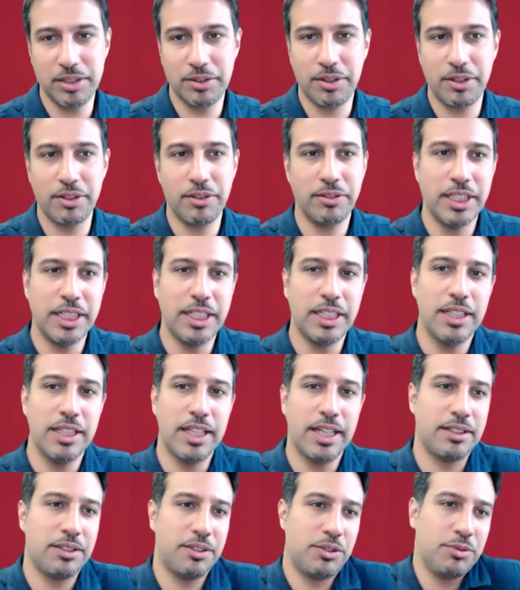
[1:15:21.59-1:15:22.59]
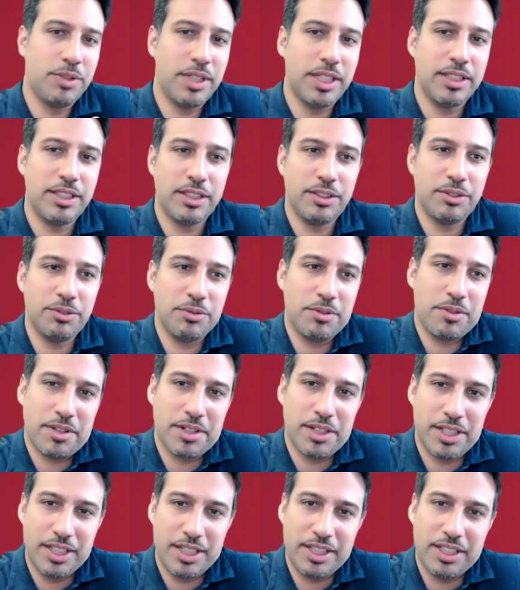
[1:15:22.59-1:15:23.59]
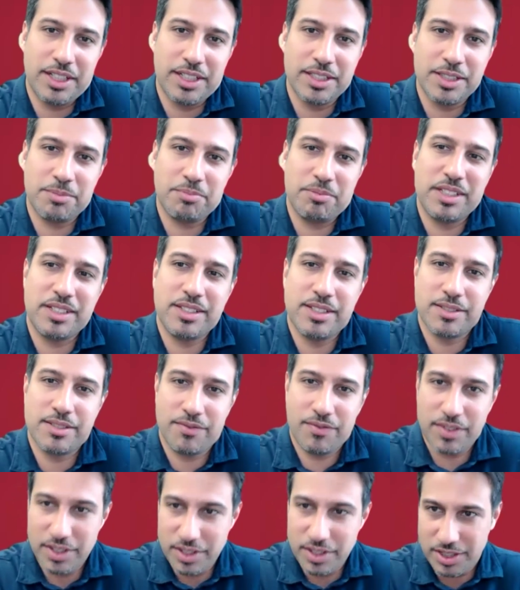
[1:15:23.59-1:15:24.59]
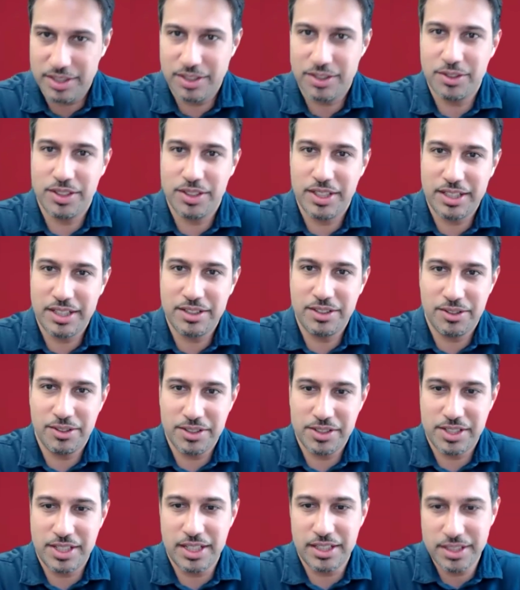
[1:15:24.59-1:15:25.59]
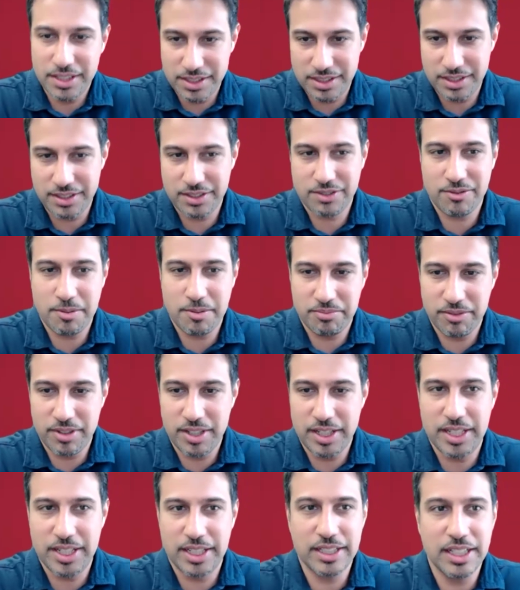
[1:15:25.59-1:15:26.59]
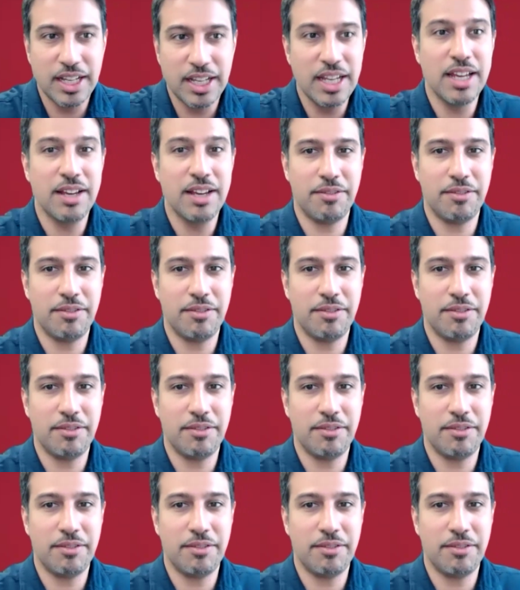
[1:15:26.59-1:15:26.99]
you need like 20 to 30 years being sufficient to get your statistics right.